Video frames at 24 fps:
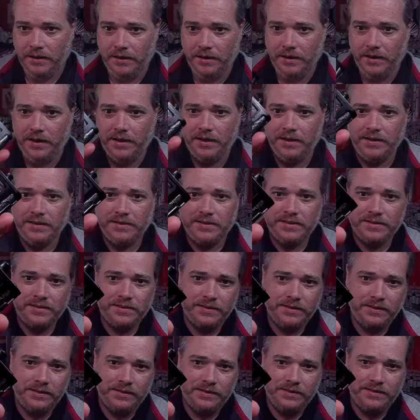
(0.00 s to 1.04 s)

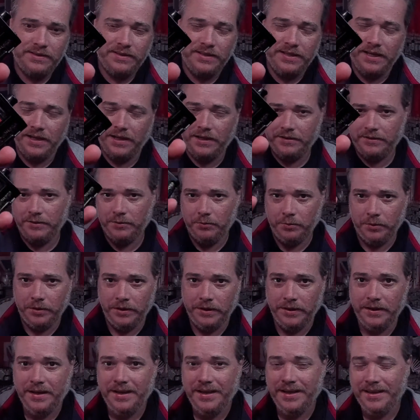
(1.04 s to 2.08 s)
This is the other
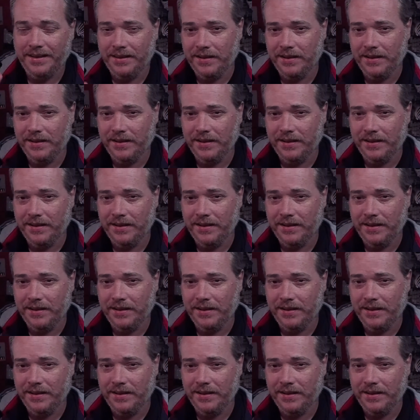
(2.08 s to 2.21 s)
one.